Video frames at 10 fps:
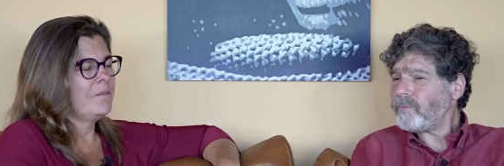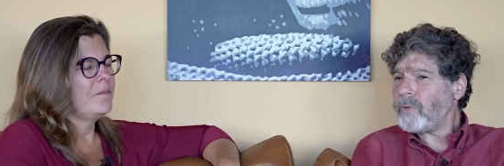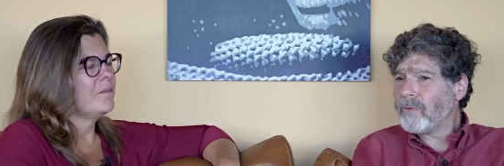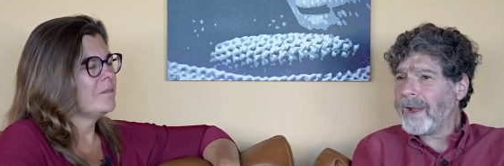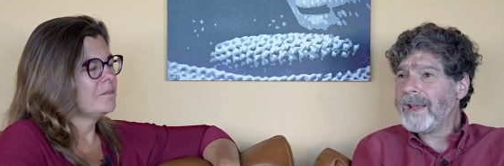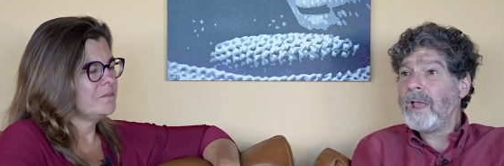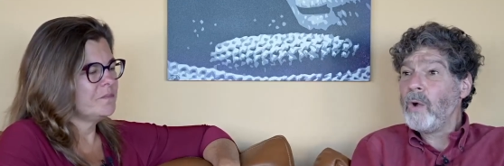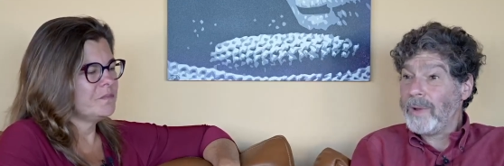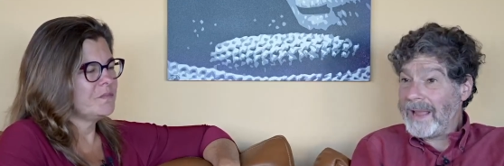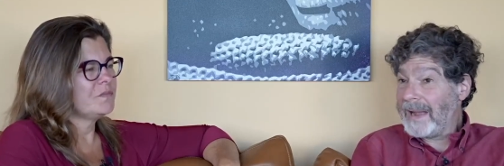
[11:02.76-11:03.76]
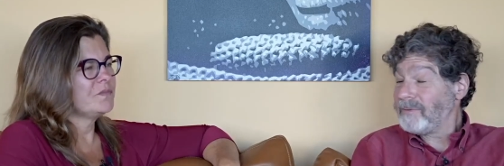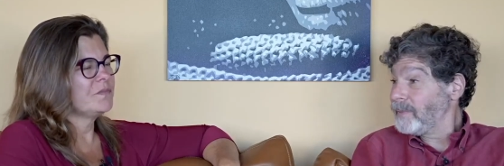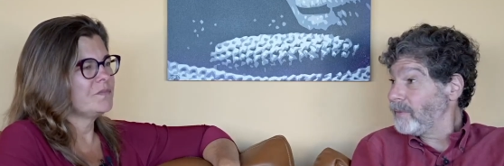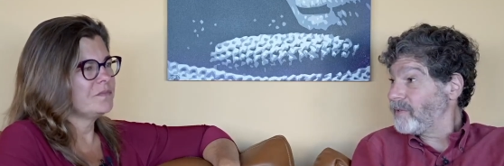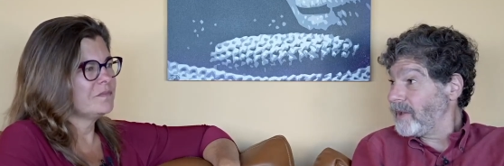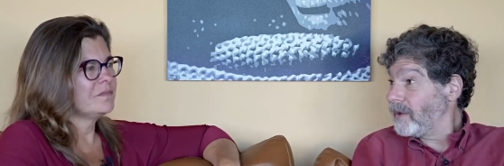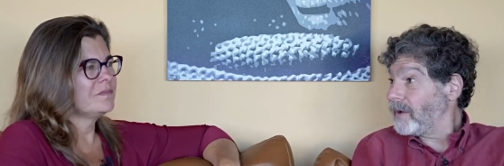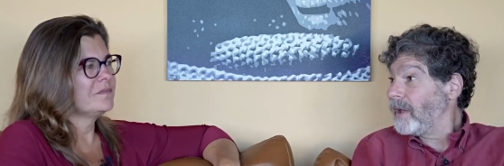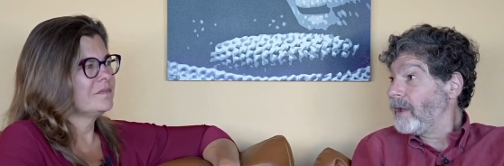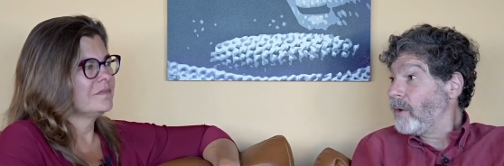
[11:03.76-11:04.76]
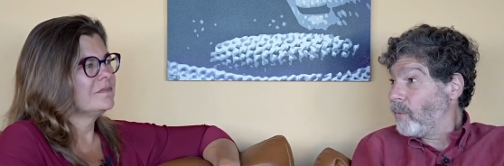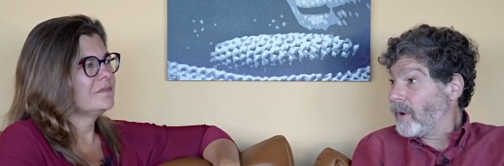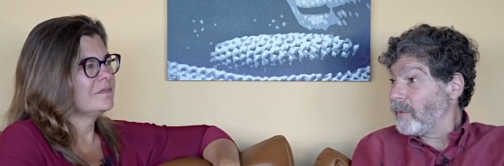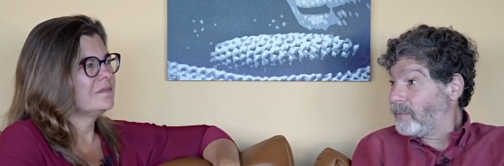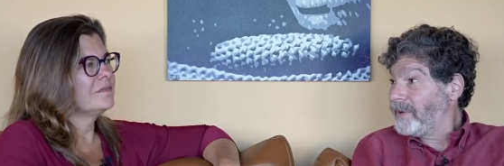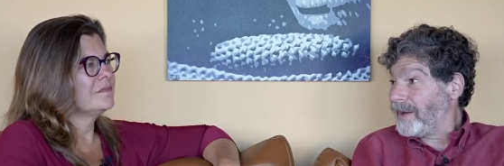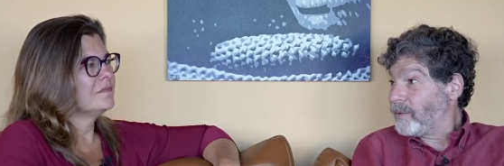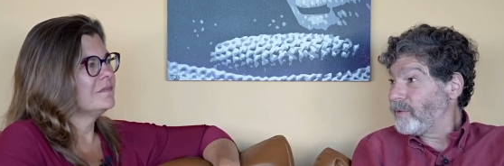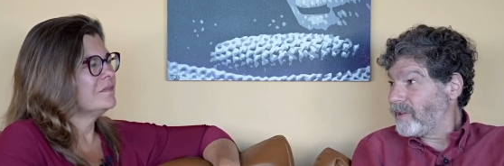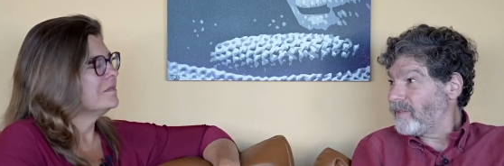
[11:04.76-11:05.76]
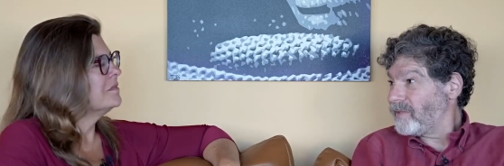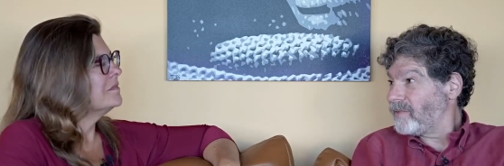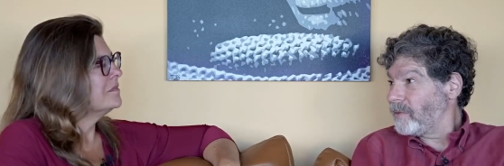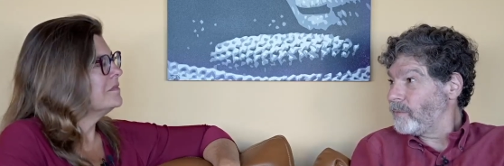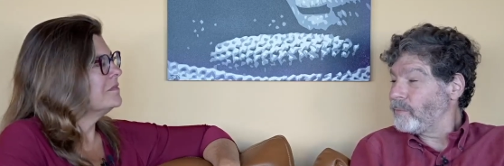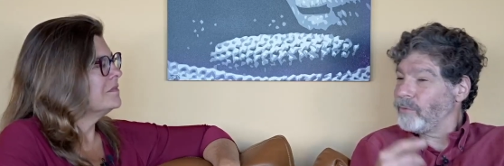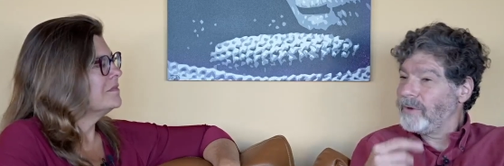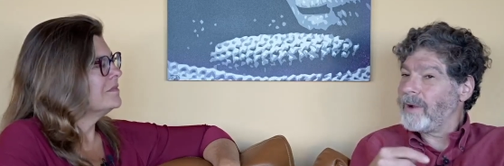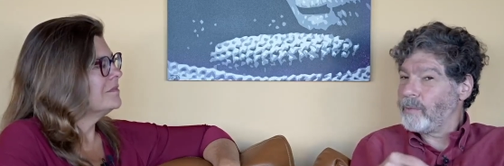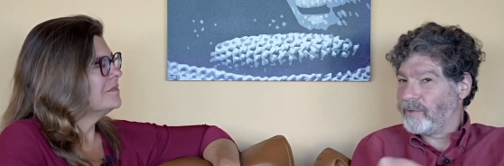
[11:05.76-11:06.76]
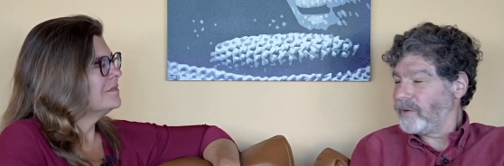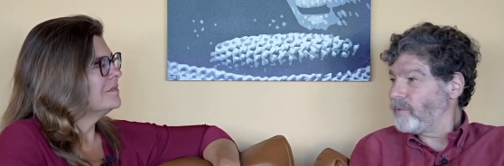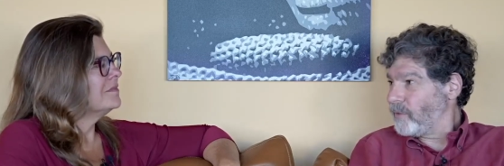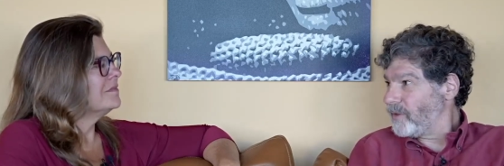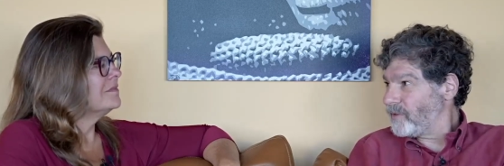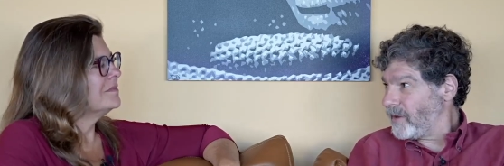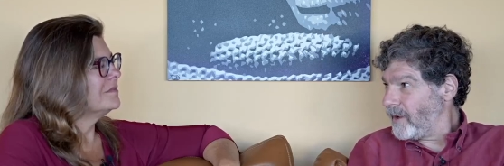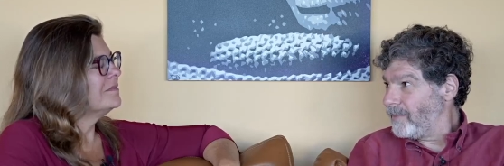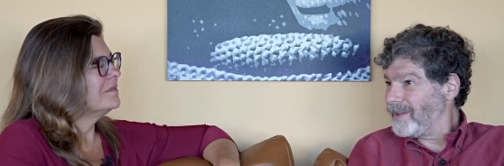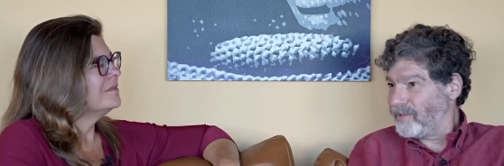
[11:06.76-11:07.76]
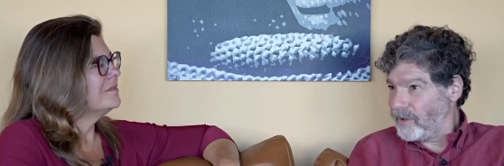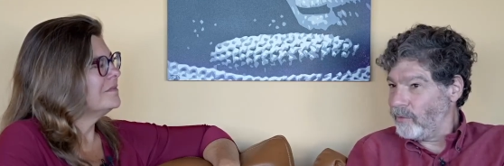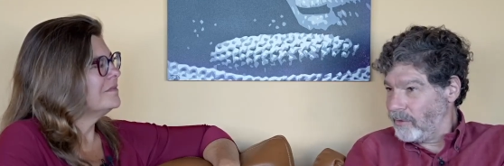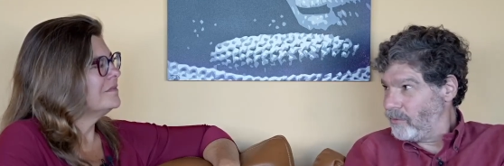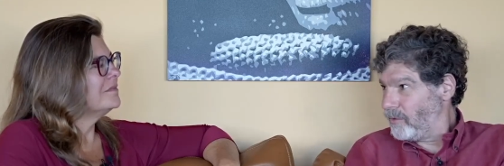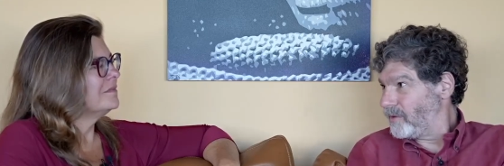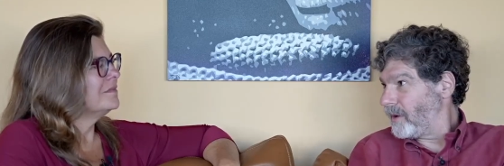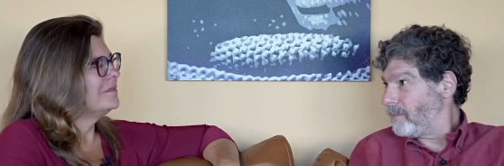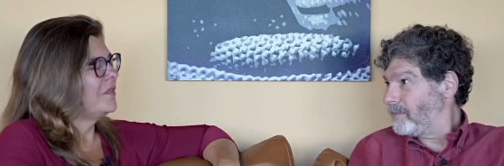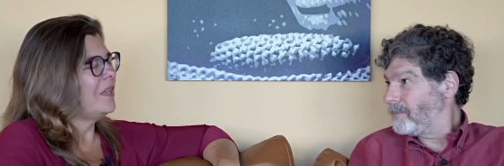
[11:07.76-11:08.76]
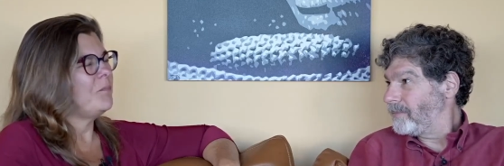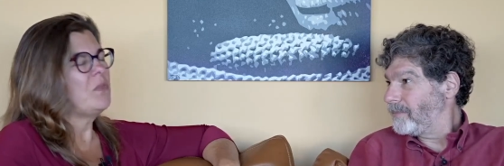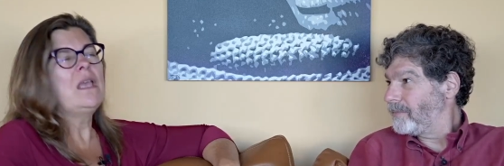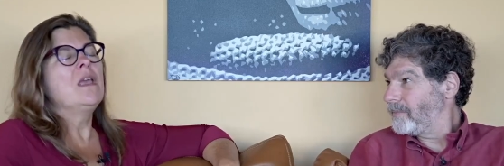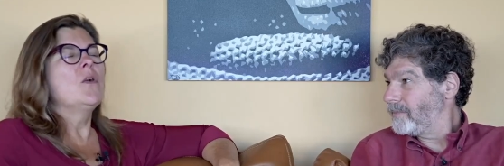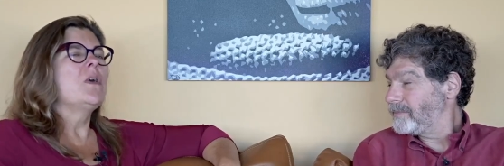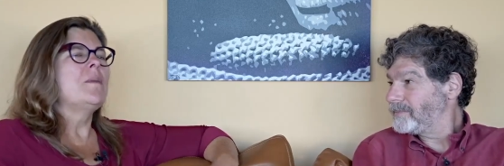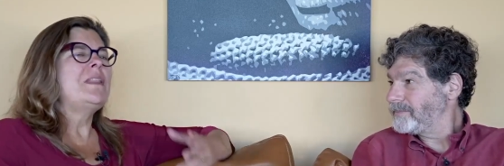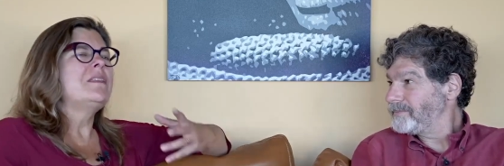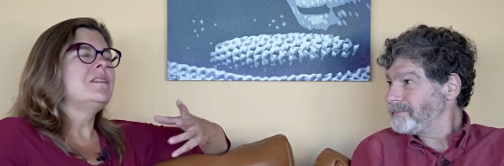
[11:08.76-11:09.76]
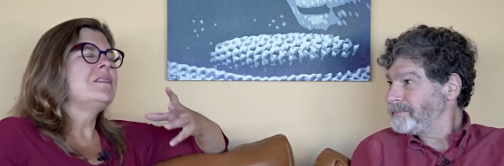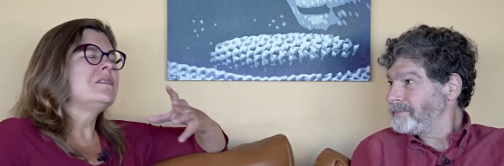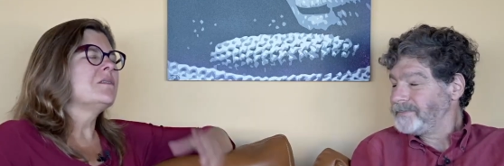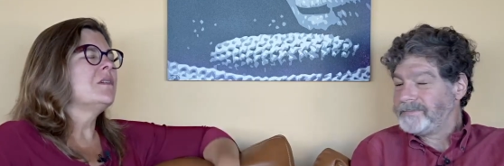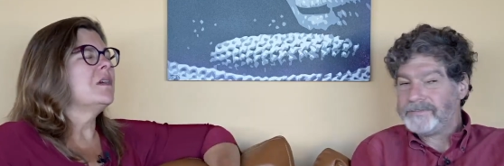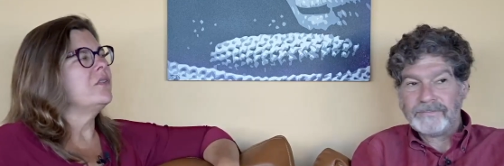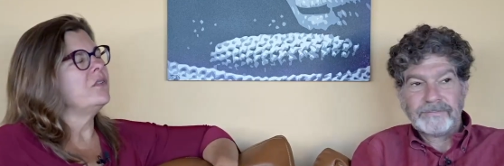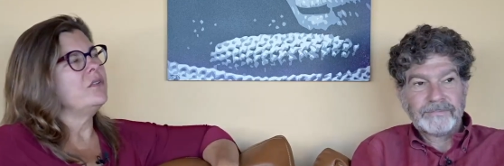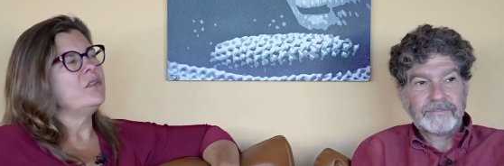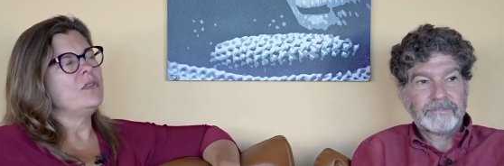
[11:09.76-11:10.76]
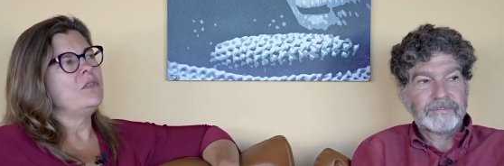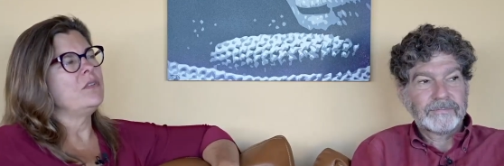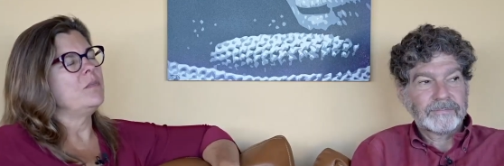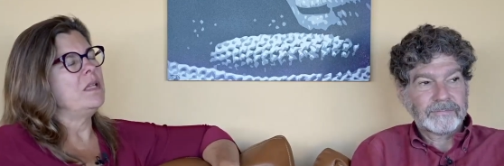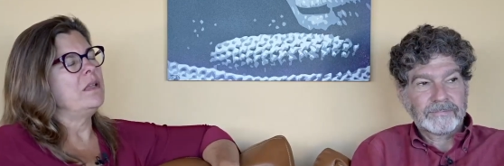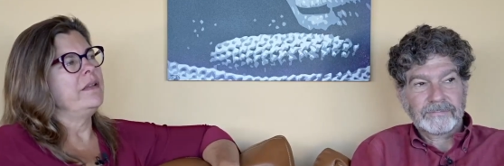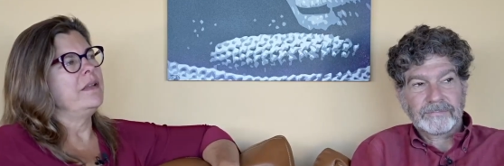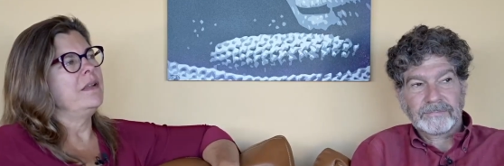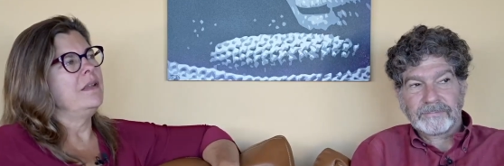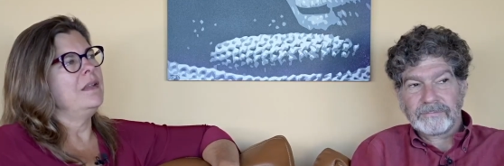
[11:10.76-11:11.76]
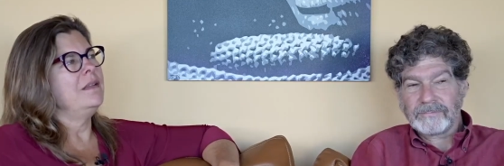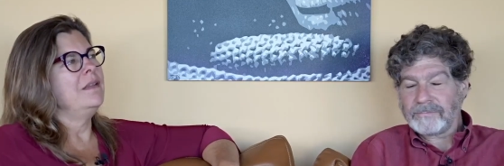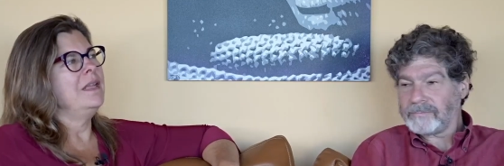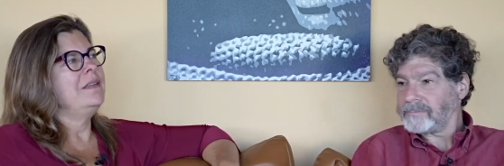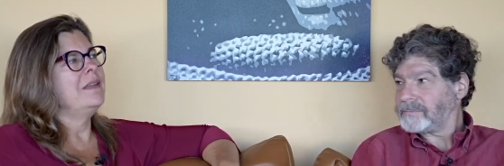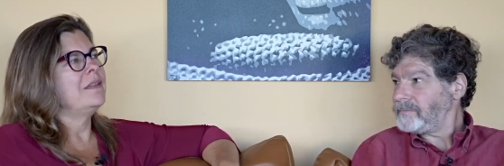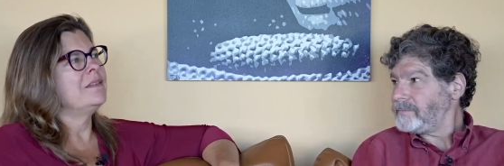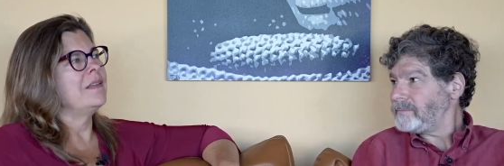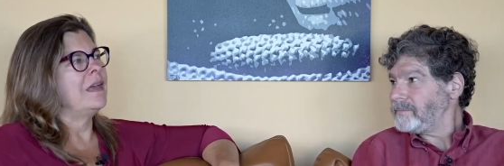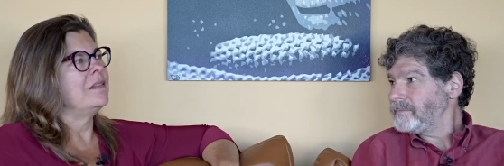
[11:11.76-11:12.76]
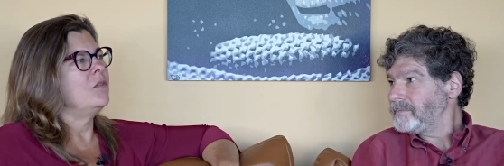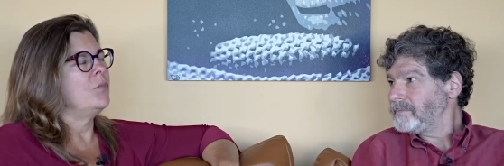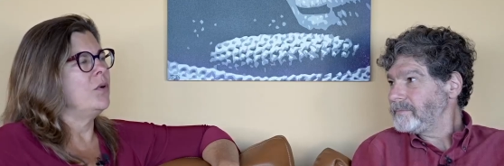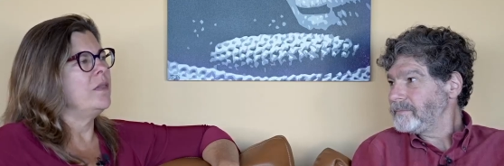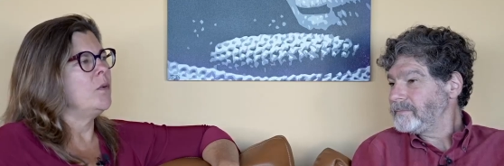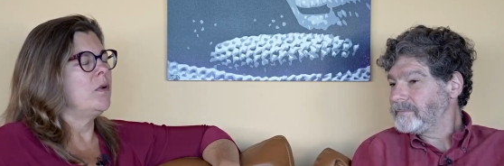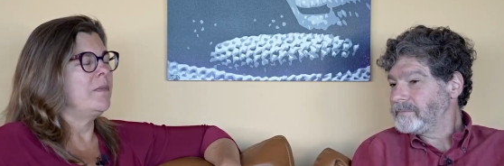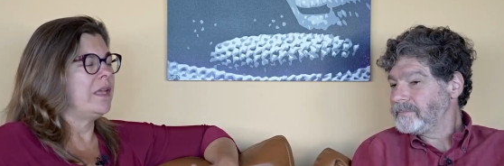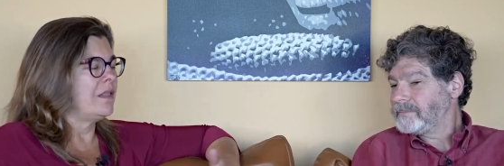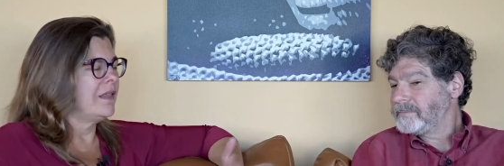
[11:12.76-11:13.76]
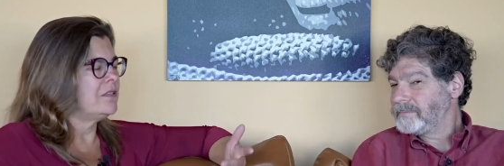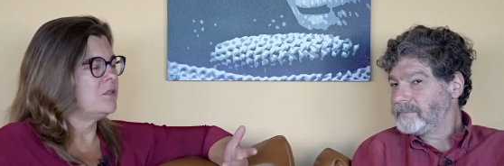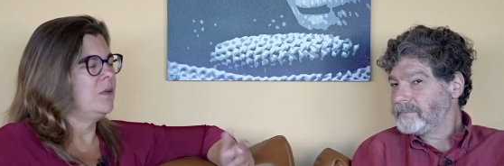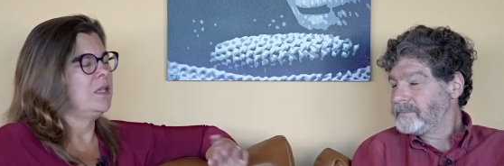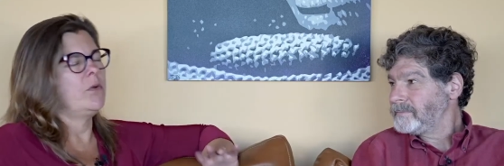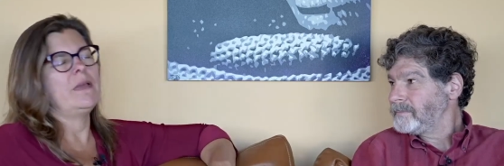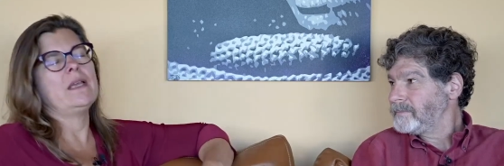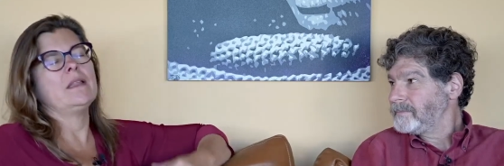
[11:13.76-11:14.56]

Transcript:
Speaker 1: right we have to be able to say look one of the prerequisites prerequisites for this job is that you can do this job.
Speaker 2: Yeah. Well, I mean, the, this story also just feels to me like it, it, it gets at this point that we were making last week, that we make in